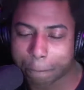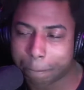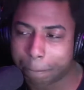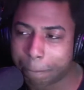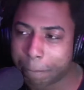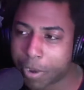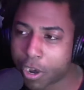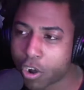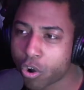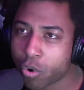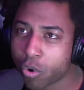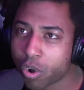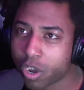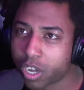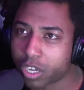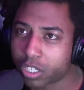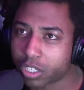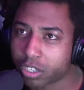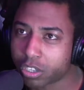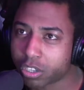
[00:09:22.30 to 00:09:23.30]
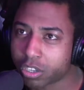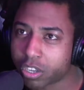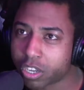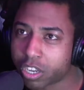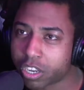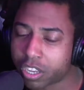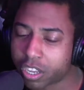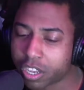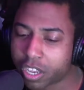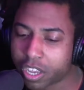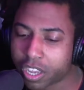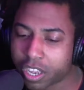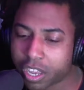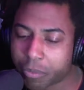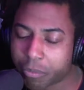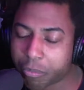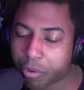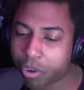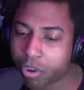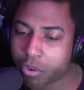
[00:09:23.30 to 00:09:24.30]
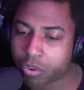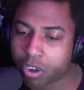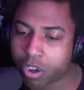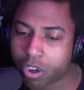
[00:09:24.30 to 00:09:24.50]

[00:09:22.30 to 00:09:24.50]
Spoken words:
Mo Good. Mo,